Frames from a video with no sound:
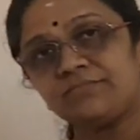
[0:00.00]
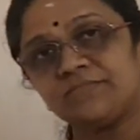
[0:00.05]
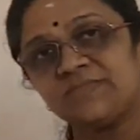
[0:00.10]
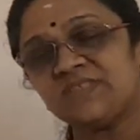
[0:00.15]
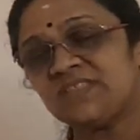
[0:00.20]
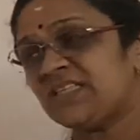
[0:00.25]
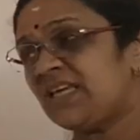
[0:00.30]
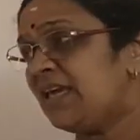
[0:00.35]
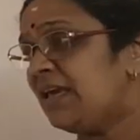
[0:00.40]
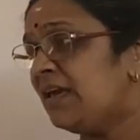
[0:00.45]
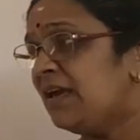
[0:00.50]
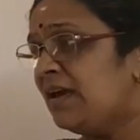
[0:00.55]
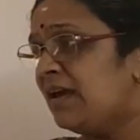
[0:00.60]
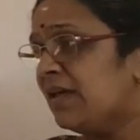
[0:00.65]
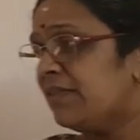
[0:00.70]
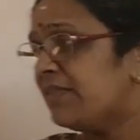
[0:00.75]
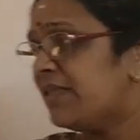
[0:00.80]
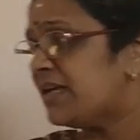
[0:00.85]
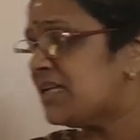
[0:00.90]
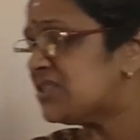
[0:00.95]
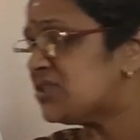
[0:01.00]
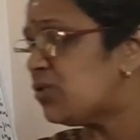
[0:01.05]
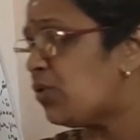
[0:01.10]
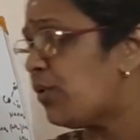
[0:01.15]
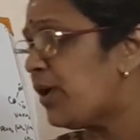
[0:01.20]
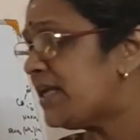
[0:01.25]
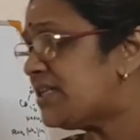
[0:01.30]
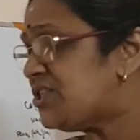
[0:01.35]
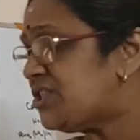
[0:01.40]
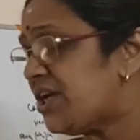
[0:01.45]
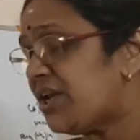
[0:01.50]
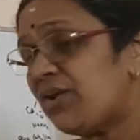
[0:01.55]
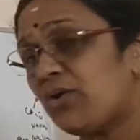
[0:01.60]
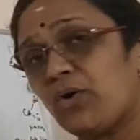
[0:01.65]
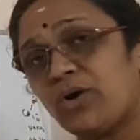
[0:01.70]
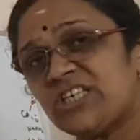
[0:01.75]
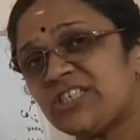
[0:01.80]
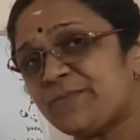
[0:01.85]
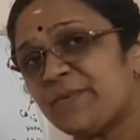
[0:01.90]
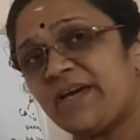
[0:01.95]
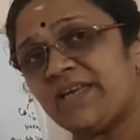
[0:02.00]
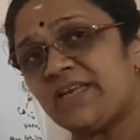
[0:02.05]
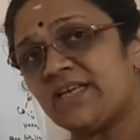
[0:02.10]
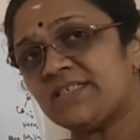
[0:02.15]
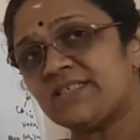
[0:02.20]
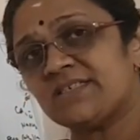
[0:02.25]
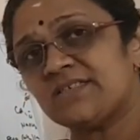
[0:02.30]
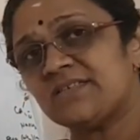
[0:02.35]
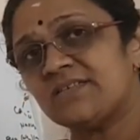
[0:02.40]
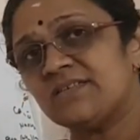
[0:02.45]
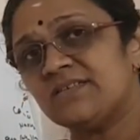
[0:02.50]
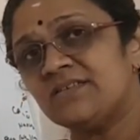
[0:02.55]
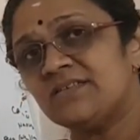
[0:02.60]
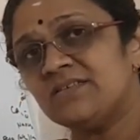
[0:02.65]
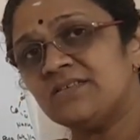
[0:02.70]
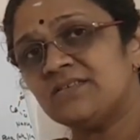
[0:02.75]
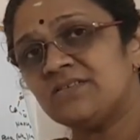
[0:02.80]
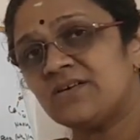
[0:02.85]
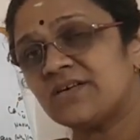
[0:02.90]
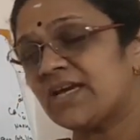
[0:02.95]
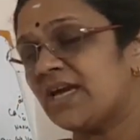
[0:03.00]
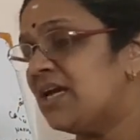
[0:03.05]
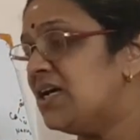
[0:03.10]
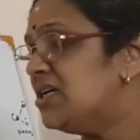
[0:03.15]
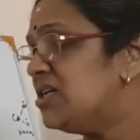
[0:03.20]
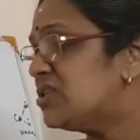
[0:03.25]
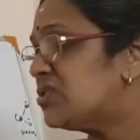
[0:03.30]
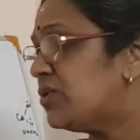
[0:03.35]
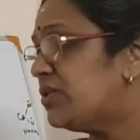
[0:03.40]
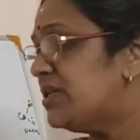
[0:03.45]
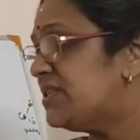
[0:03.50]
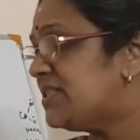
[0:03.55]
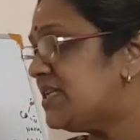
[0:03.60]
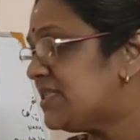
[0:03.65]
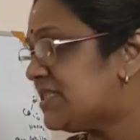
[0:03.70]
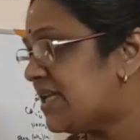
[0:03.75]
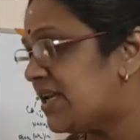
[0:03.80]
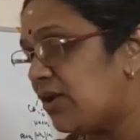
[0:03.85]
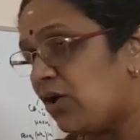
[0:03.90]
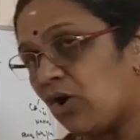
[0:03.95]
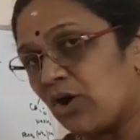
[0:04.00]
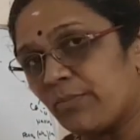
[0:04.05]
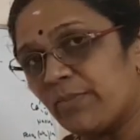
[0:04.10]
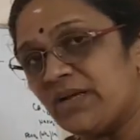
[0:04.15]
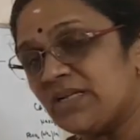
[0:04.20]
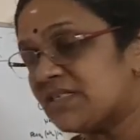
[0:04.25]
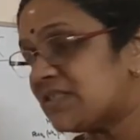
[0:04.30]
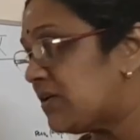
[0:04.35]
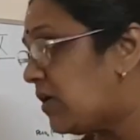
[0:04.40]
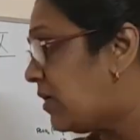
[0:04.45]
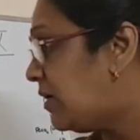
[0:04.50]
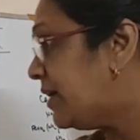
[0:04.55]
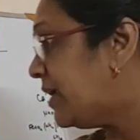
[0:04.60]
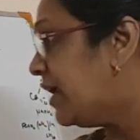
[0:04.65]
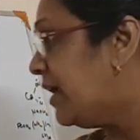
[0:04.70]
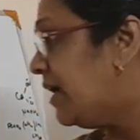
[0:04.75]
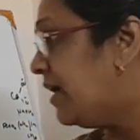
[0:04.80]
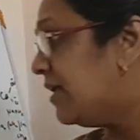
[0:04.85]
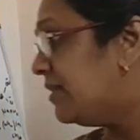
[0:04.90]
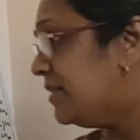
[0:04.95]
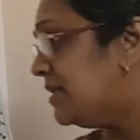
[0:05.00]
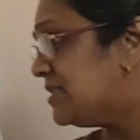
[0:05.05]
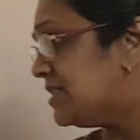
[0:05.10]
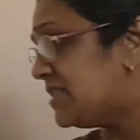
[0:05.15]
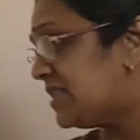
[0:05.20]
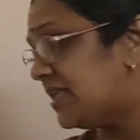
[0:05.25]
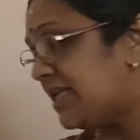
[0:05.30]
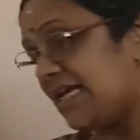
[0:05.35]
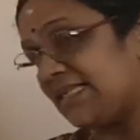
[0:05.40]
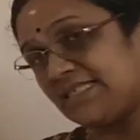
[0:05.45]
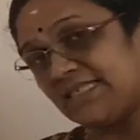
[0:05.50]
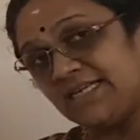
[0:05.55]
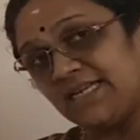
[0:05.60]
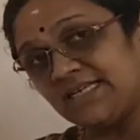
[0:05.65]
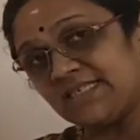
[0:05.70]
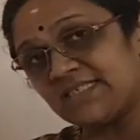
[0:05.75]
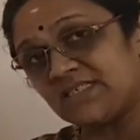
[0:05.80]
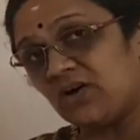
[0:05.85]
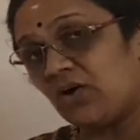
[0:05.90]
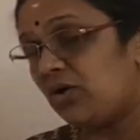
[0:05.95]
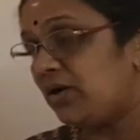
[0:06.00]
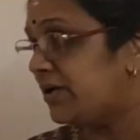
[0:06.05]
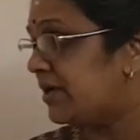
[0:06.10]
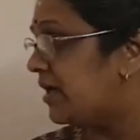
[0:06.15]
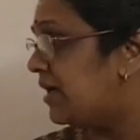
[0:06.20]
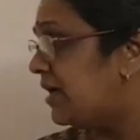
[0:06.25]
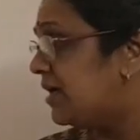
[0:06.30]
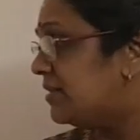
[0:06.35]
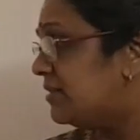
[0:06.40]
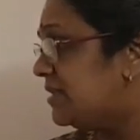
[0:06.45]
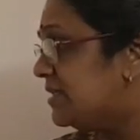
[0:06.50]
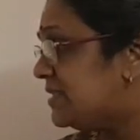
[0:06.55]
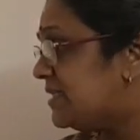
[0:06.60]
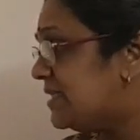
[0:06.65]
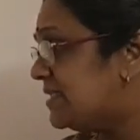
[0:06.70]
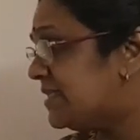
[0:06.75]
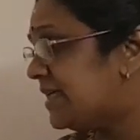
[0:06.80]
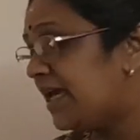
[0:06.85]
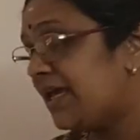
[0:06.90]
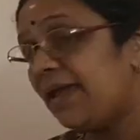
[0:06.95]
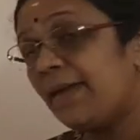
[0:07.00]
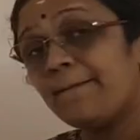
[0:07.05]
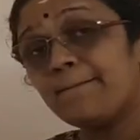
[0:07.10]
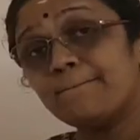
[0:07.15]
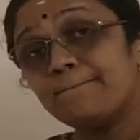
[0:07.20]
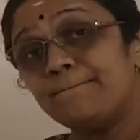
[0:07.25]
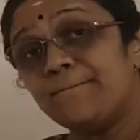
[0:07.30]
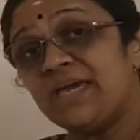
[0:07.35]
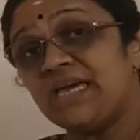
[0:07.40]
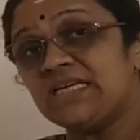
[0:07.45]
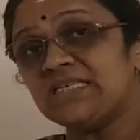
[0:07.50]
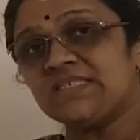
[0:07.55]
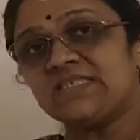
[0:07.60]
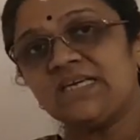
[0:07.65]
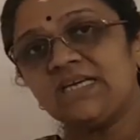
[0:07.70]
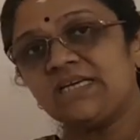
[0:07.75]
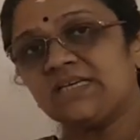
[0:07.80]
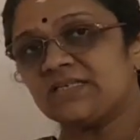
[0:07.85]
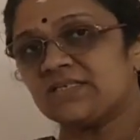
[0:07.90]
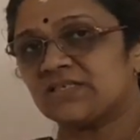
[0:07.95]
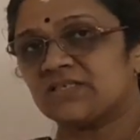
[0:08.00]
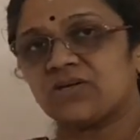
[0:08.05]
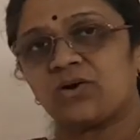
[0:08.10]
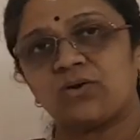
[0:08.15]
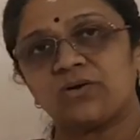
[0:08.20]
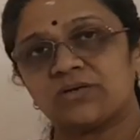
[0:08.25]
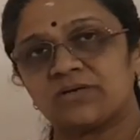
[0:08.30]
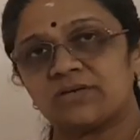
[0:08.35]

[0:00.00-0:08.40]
See, there is no H and OH minus. Okay. So this is a normal salt, this is an acidic salt, this is a basic salt.